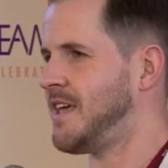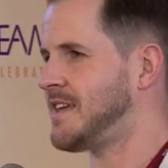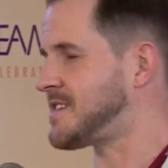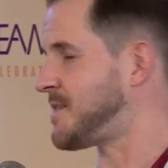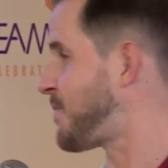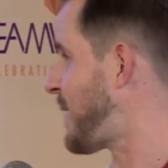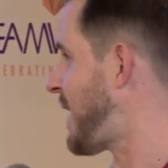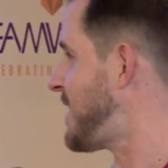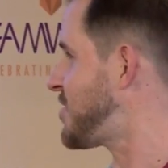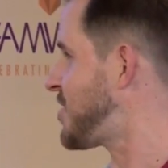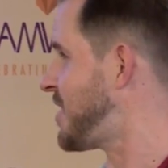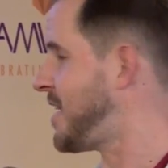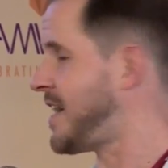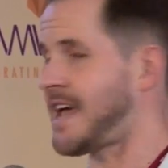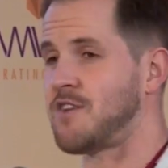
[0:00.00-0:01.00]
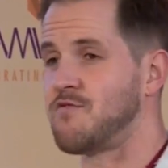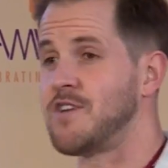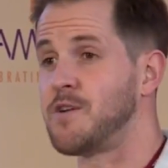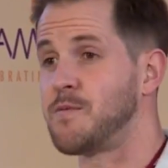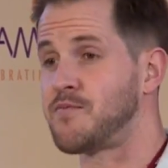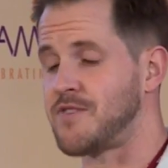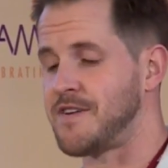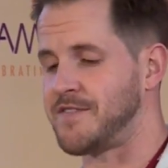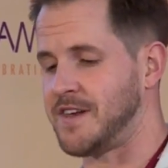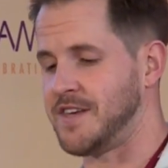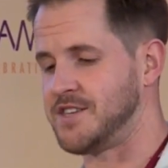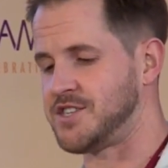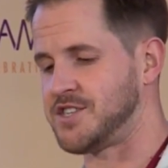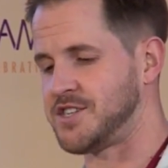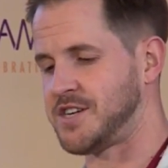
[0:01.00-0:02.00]
it's a pleasure and a real
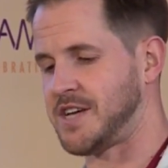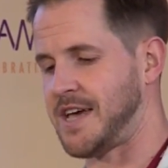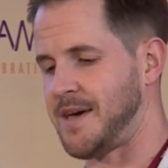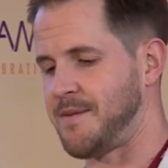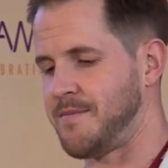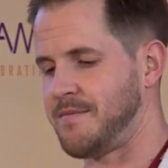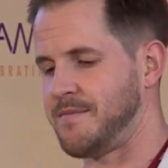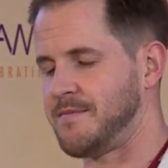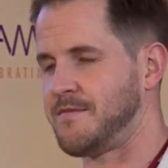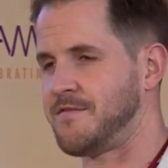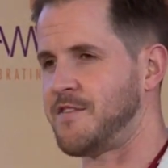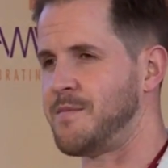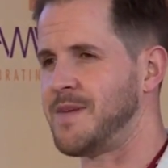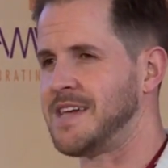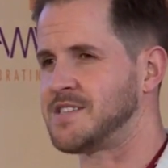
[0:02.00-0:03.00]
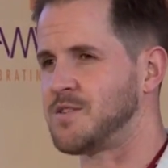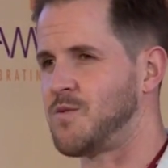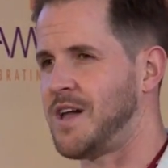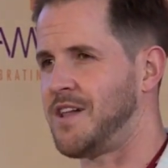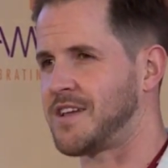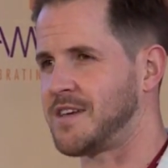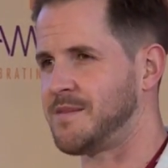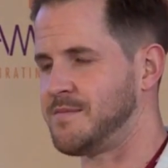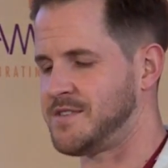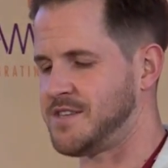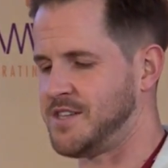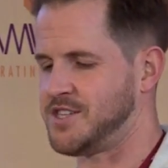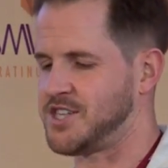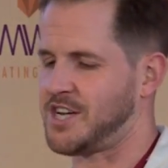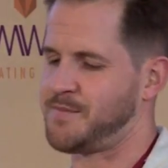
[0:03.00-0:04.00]
privilege um, for me to welcome
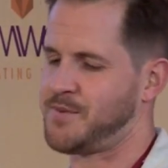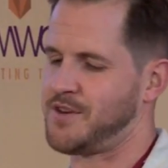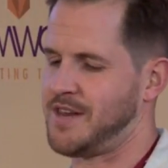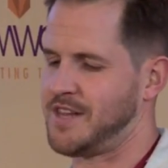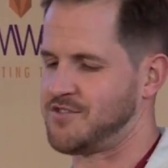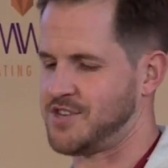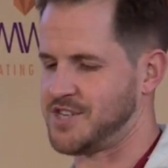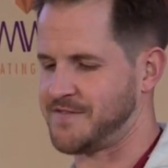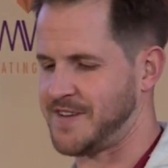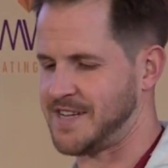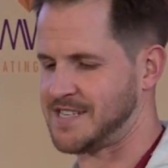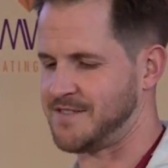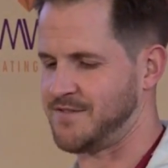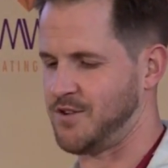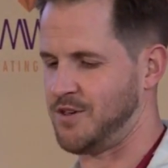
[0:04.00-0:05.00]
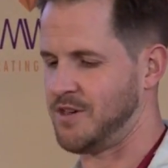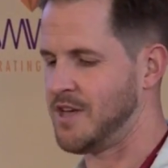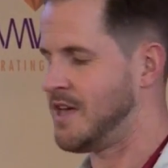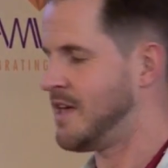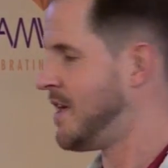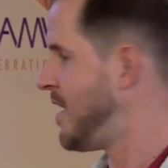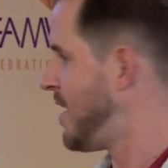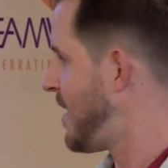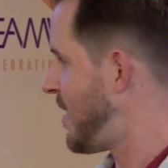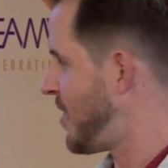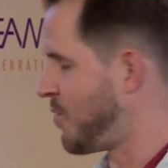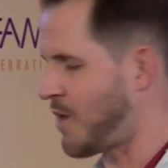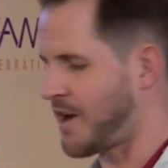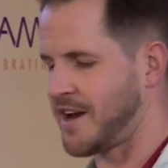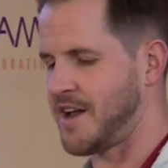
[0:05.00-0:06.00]
to the Jaipur Literature Festival
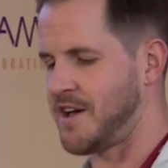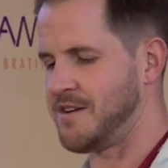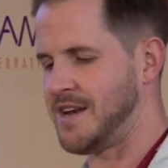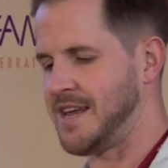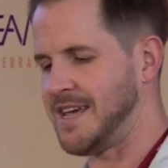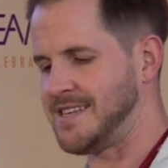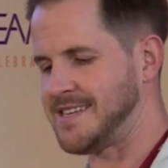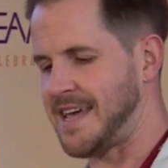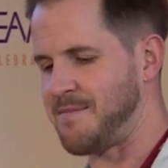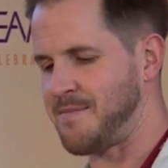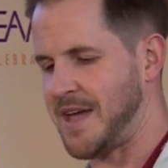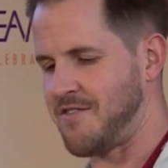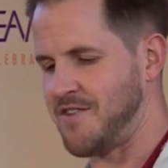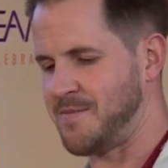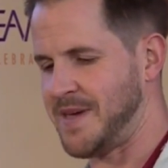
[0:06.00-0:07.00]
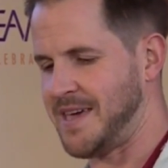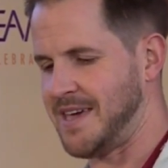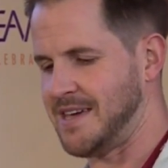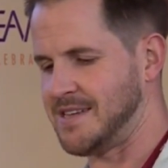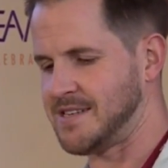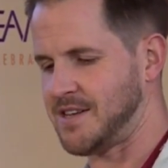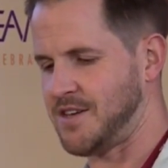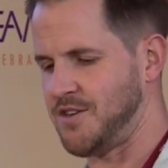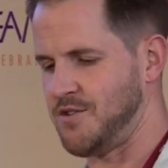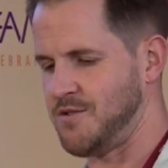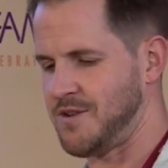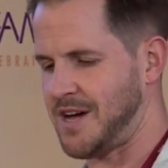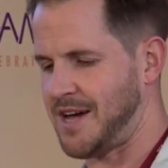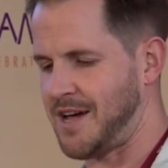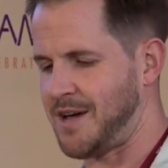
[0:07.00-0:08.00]
the one and only Dame Mary Beard,
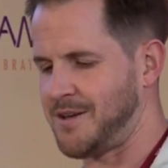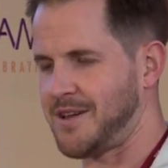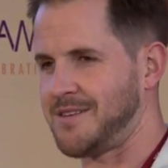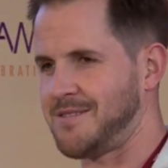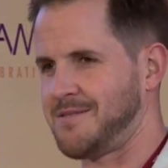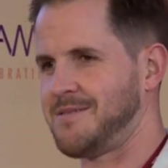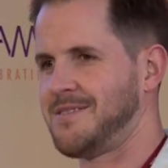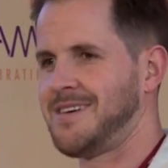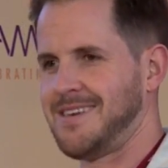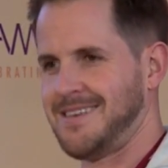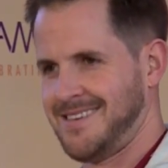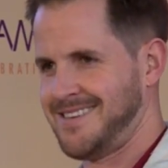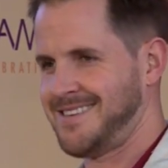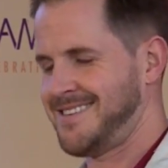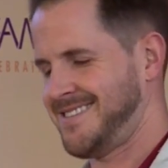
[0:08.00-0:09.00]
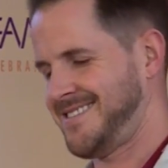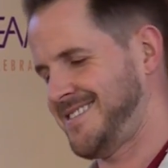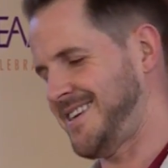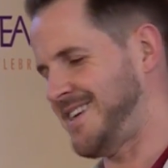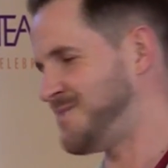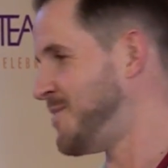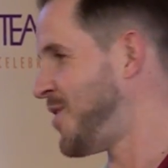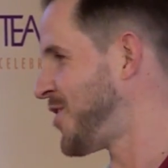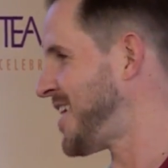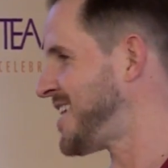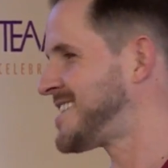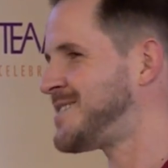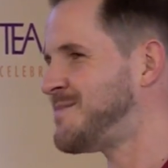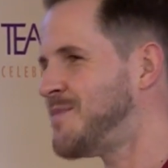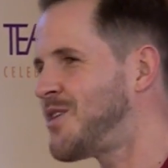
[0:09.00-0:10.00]
who I, I, is
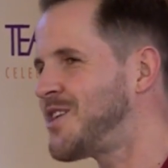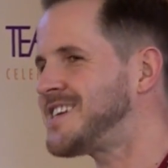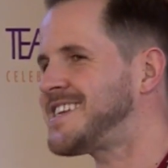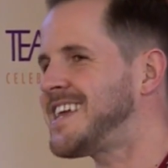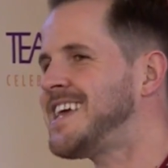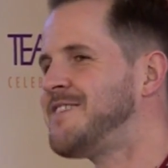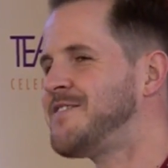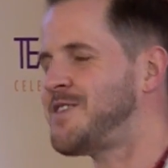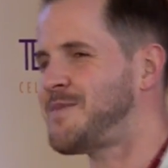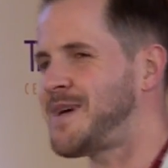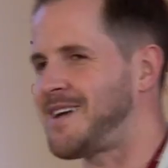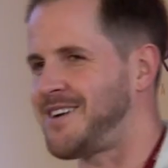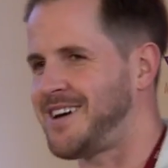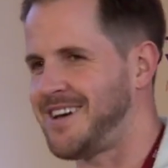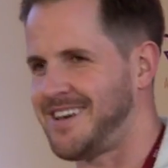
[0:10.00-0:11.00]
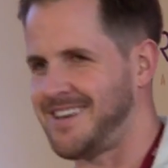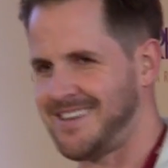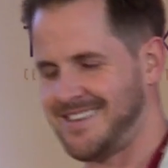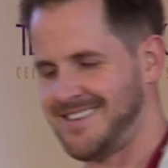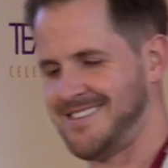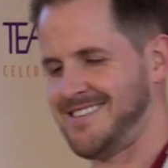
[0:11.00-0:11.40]
modest, modest even about her,